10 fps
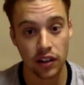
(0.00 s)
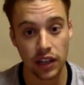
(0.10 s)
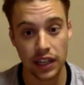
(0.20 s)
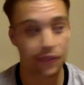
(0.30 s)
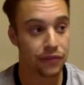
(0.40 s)

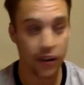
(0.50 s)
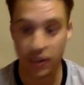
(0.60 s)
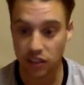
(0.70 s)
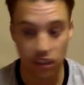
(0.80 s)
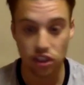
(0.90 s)
in theory,
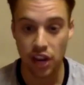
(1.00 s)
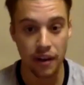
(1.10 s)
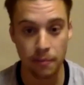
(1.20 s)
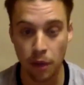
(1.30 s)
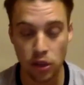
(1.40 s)
it's going to
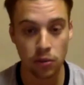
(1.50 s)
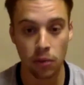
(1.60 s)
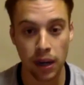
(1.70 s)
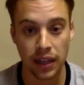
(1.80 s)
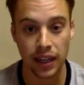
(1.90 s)
generate much
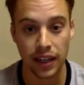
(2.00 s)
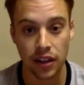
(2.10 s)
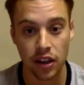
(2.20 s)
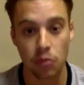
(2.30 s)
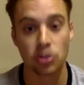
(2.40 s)
more
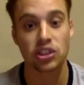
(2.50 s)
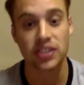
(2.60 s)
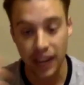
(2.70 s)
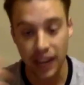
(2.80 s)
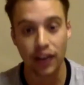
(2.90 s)
money, which is
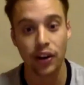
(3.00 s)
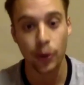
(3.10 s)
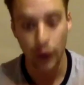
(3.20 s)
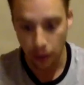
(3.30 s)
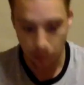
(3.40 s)
then allow, going
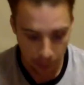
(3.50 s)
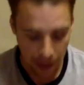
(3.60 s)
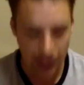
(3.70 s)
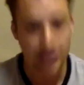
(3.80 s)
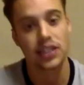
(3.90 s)
to allow the
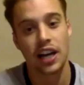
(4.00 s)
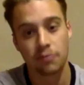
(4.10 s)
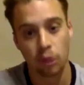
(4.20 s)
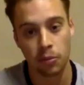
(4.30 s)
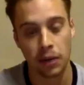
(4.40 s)
players to
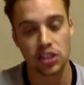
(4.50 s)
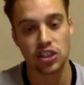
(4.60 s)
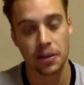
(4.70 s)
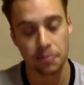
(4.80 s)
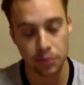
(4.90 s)
have more money
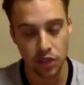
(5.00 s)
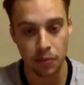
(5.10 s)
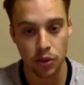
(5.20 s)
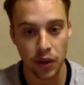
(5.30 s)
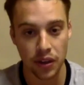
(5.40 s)
shared
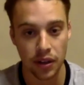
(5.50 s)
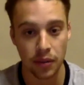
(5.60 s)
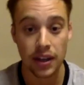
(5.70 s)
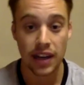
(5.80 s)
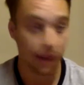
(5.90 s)
shared between
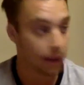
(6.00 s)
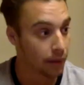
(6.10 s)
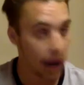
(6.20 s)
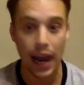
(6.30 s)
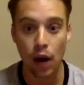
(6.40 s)
them, and
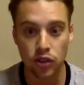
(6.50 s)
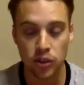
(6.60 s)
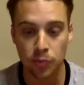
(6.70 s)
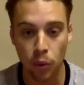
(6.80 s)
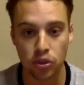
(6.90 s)
then allow the
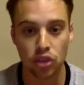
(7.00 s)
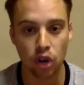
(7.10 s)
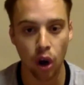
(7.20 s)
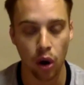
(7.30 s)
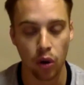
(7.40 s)
sport to
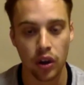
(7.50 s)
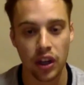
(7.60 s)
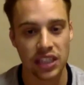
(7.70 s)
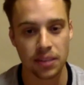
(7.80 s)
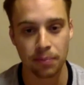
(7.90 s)
grow
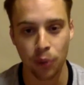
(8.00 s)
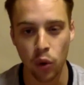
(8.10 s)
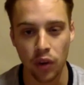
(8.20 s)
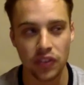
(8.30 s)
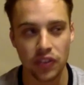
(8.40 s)
it's
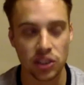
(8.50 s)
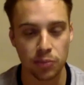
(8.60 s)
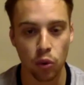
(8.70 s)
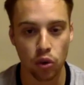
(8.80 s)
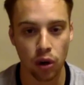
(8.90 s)
important
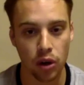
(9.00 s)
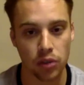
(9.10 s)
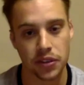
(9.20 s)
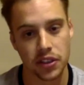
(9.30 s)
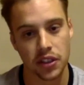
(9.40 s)
sport
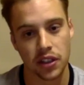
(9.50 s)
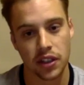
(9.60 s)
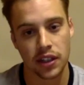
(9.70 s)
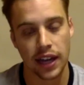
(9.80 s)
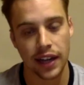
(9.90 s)
grows.
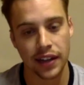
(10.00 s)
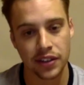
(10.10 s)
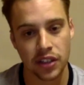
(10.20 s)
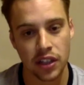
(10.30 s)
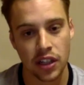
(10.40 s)
And
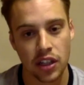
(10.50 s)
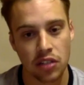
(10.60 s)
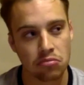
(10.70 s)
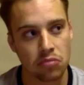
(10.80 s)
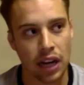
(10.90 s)
yeah.
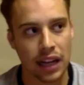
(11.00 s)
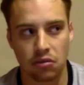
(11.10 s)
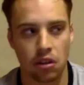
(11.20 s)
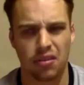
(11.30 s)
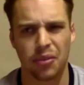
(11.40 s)

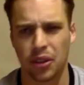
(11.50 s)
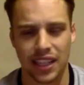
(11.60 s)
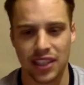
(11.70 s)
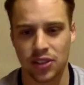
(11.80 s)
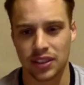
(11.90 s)
well, I'm not
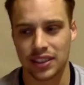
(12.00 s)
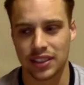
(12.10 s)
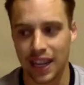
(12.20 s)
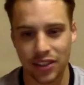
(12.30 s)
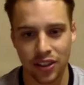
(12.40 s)
saying it's gone
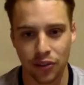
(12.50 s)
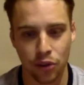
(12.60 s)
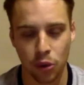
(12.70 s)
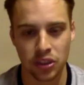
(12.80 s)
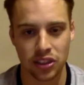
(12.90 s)
stagnant. Of
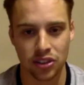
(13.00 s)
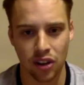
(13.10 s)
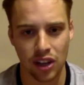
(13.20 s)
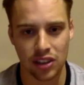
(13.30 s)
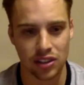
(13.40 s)
course, it's
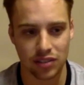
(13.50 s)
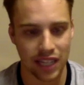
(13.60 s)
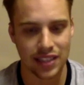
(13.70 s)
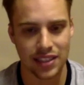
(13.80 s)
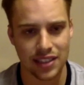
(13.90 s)
not. Like
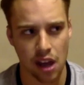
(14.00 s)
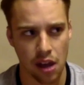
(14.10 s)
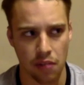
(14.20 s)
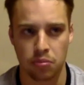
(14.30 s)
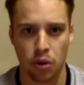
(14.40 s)
tennis is
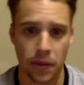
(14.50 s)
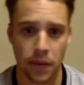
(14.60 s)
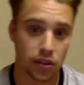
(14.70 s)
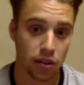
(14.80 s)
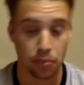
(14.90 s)
uh,
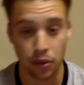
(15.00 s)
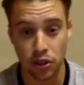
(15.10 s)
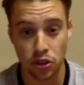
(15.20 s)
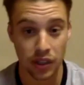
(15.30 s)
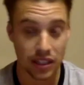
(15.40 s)
probably, I'm pretty
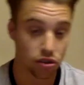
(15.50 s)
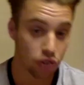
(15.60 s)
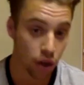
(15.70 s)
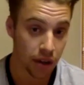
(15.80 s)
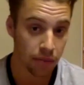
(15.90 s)
sure it is
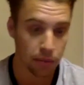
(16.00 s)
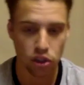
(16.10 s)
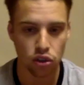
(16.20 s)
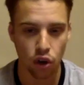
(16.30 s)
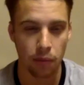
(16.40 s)
growing, but
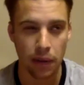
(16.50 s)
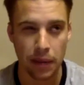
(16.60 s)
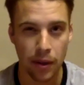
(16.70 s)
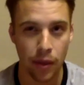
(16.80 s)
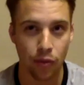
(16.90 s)
just not
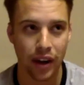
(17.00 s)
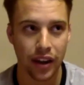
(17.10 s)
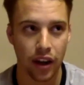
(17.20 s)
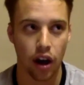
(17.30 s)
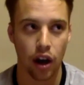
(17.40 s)
maybe at the
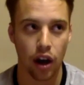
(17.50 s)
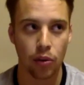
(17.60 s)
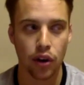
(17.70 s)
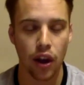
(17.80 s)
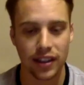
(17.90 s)
rate I
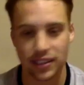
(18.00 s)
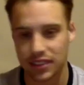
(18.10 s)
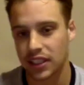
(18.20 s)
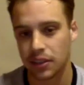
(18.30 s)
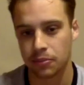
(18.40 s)
would like to
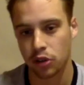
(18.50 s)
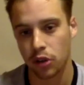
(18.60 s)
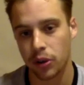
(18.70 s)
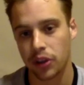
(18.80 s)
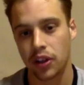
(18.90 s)
see it
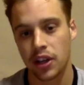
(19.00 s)
growing.